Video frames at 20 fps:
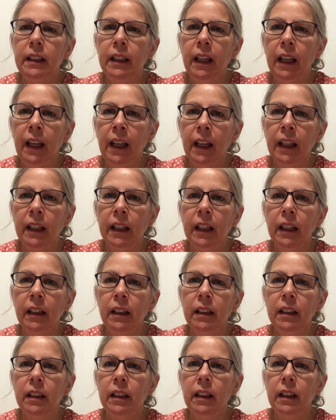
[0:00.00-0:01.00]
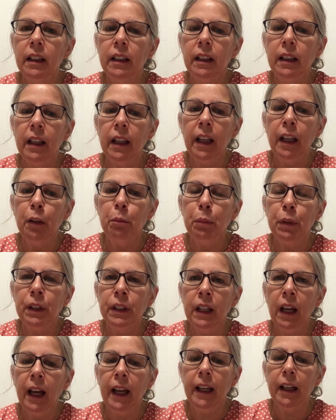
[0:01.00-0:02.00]
Hannah and
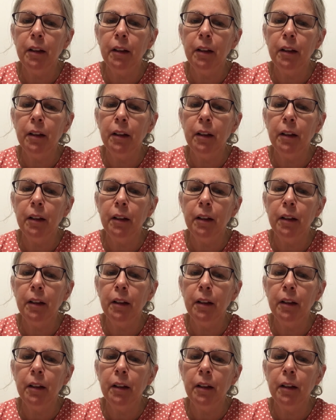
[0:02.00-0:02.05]
Peninnah.